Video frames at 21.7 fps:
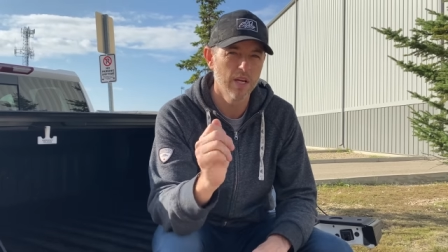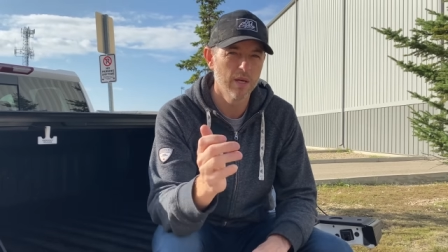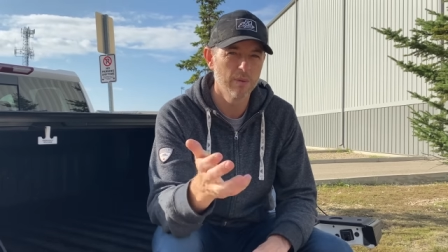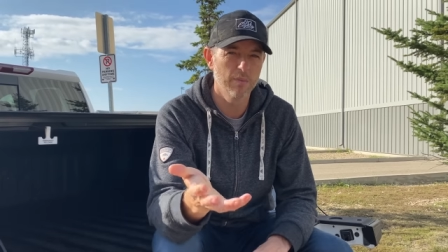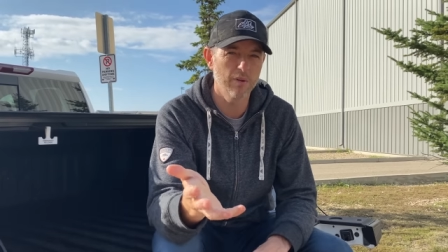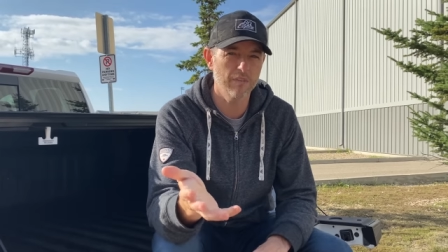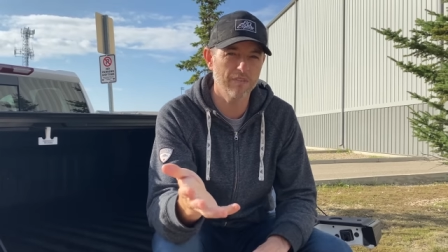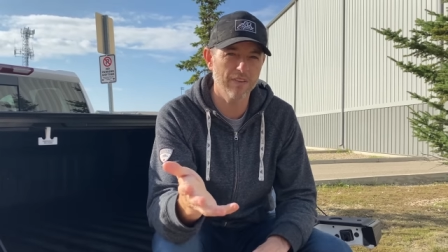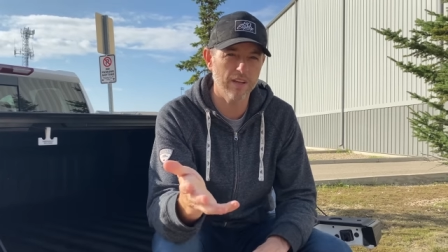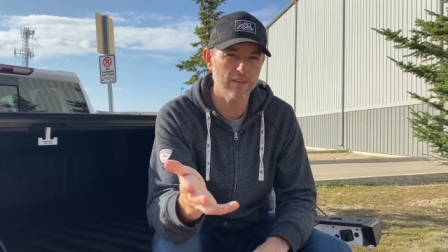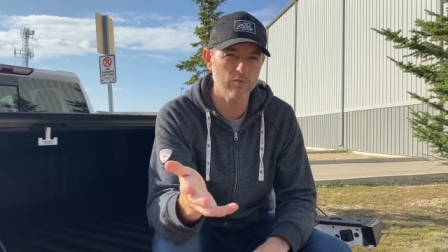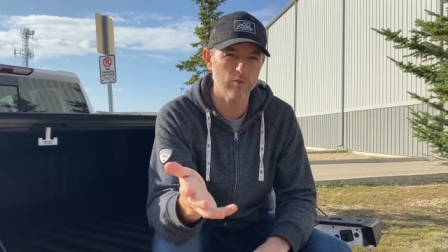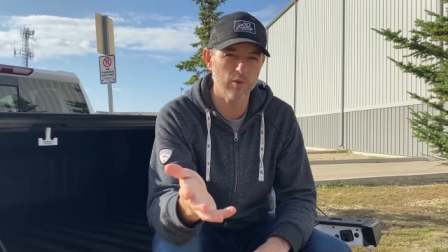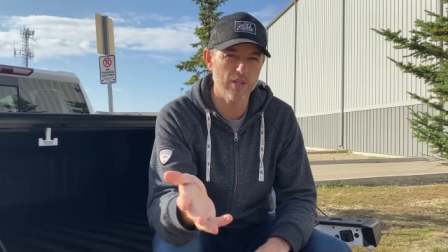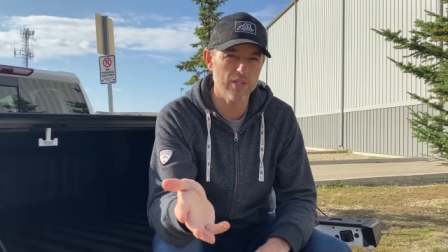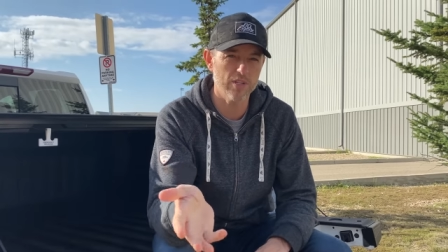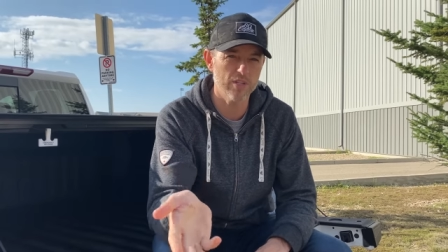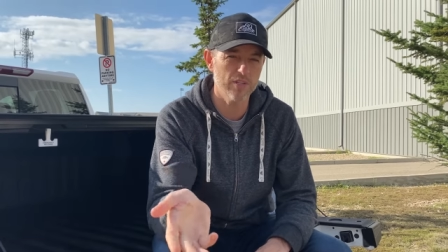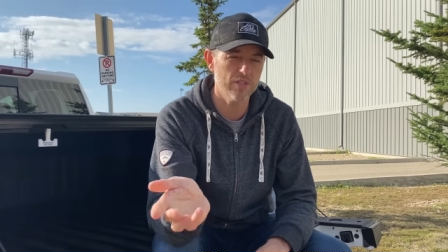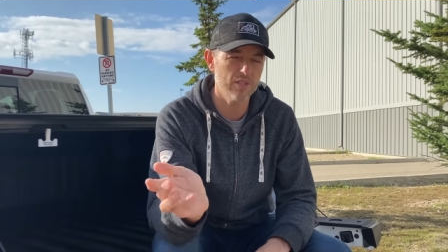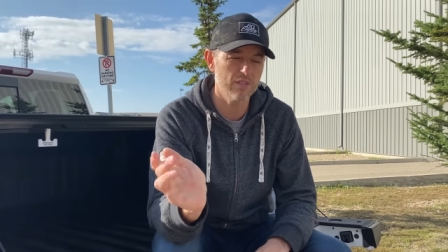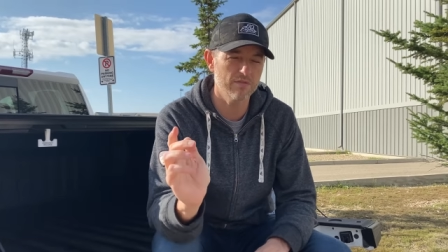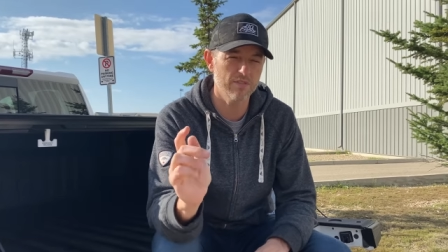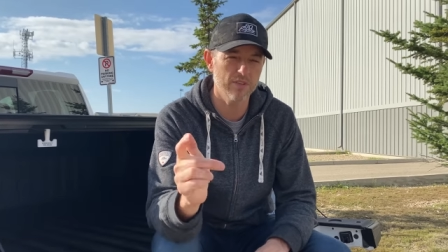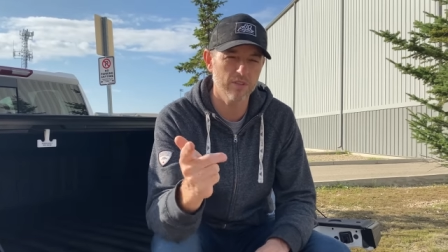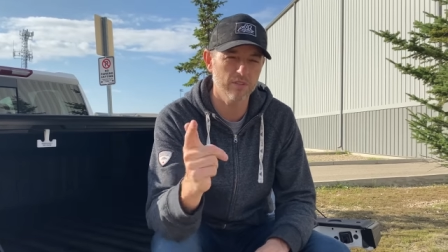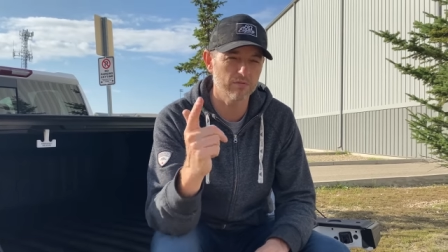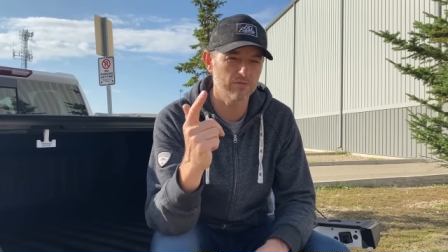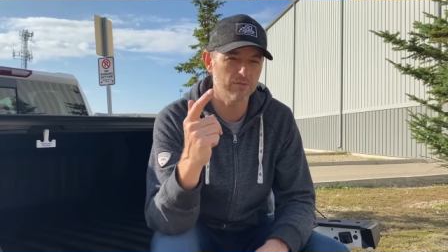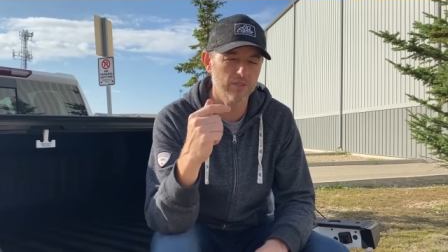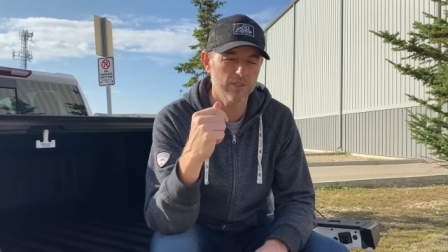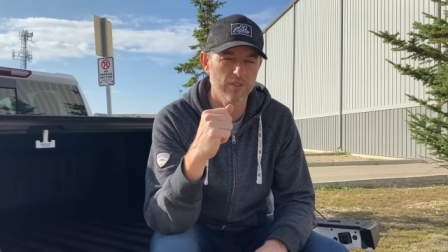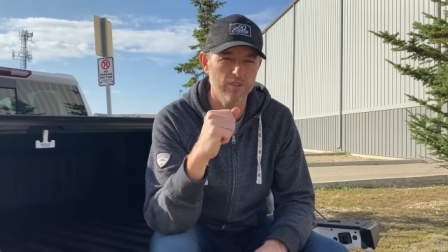But if you have questions, feel
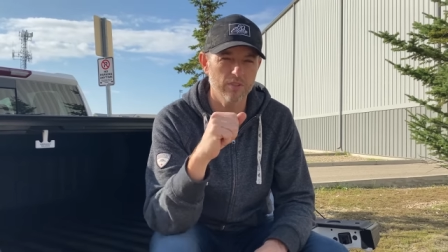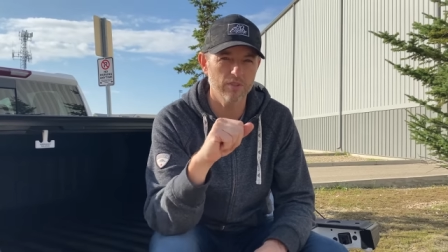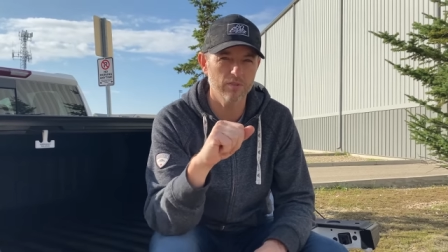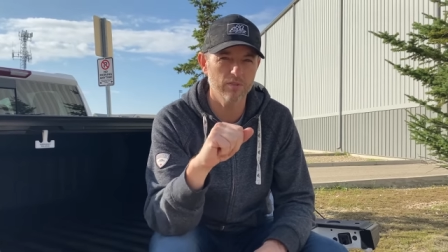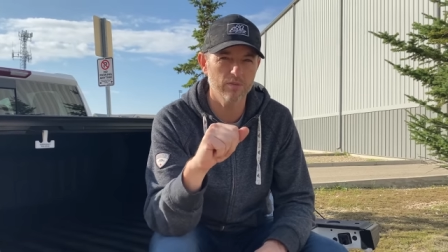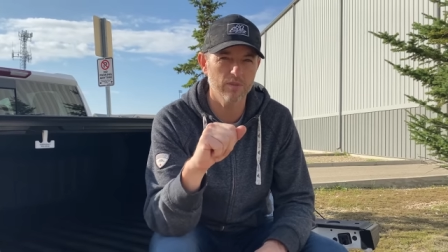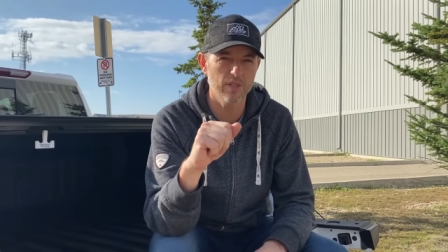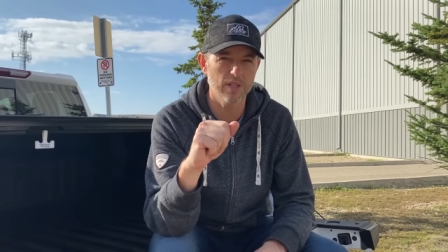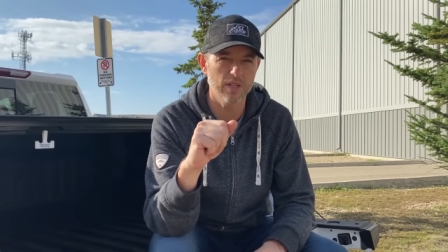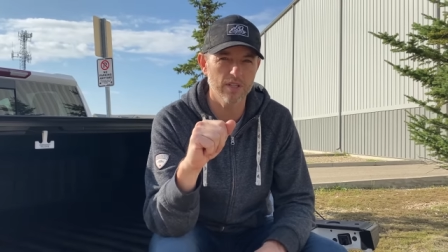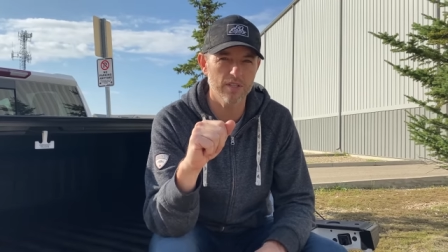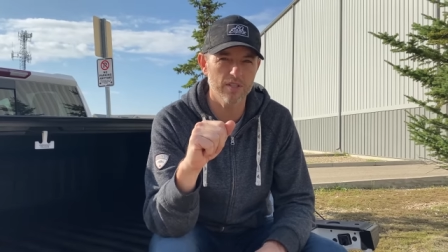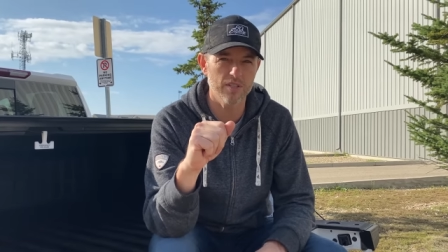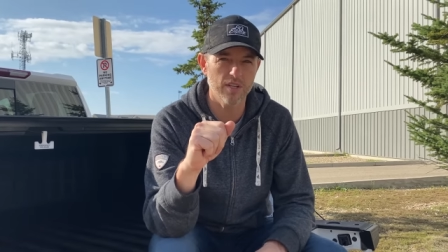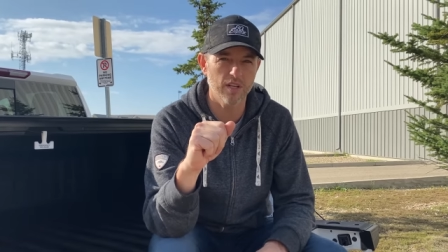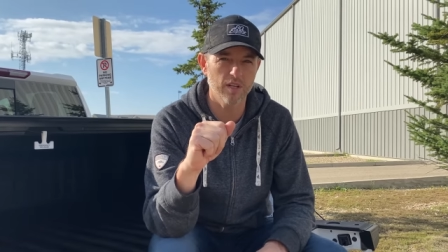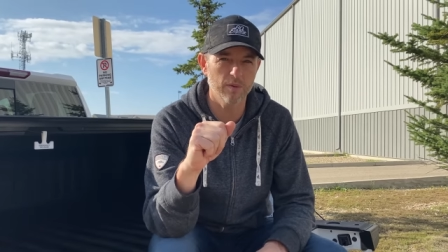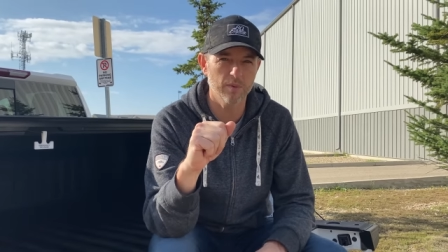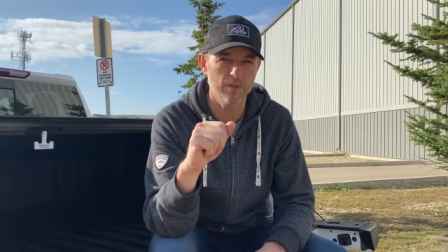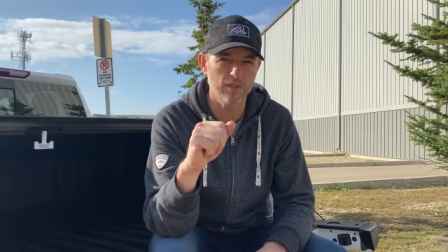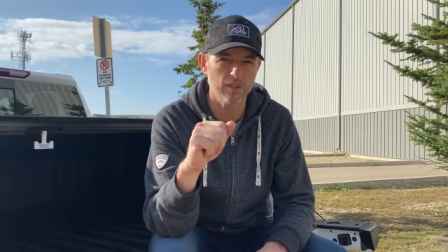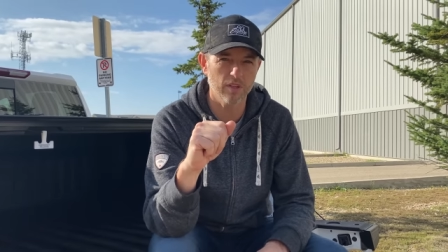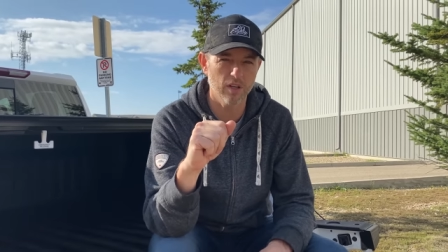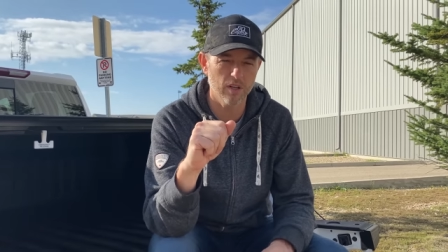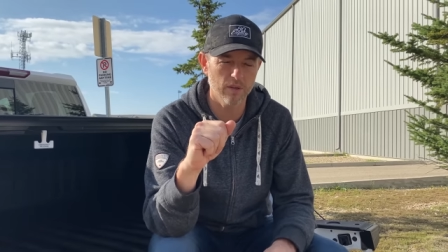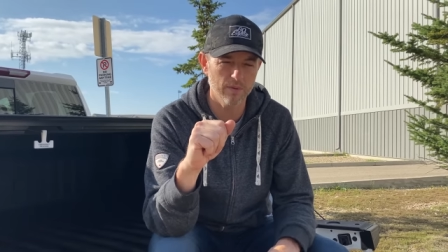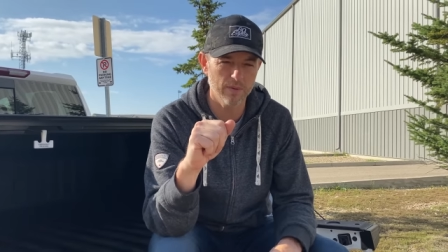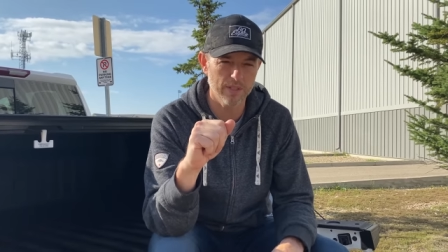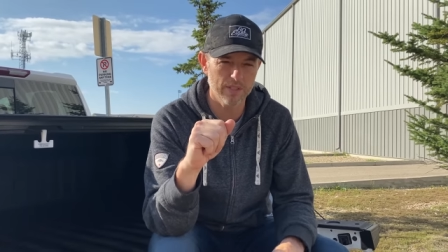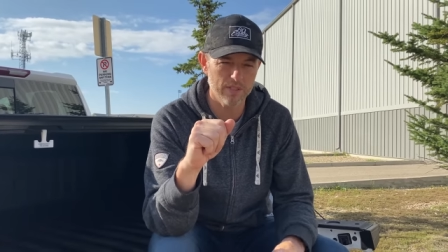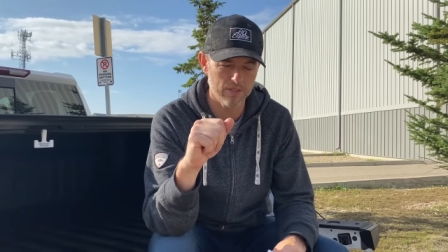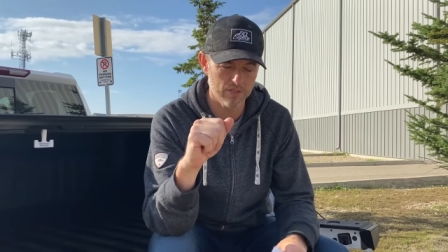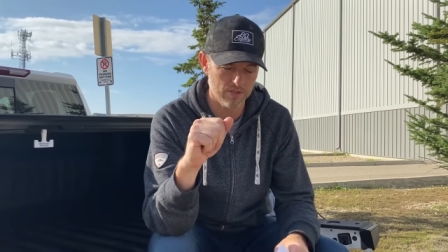free to send them in the
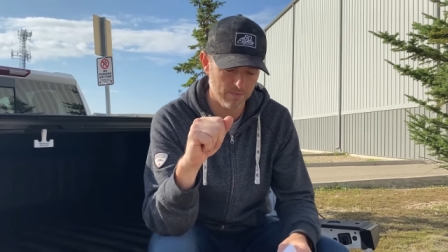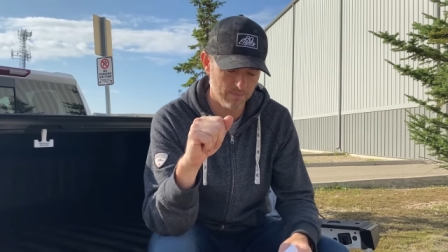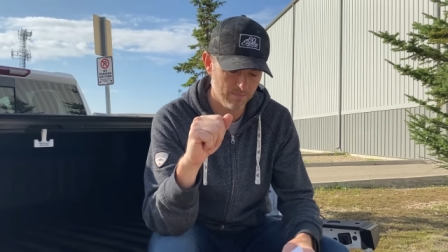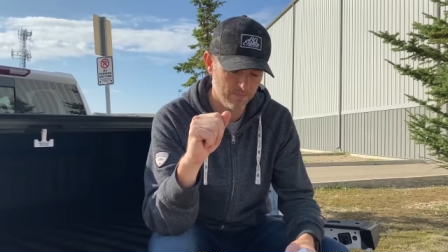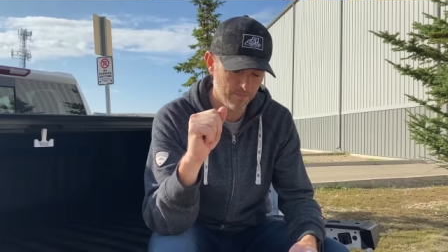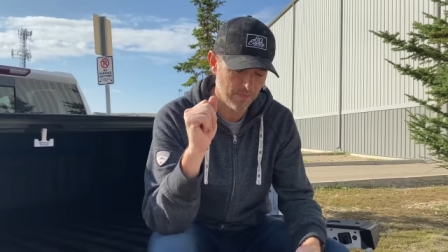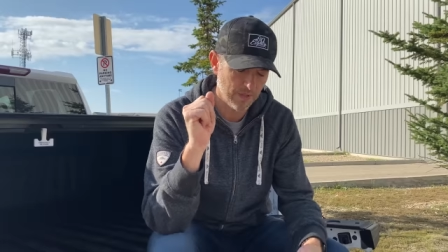comments.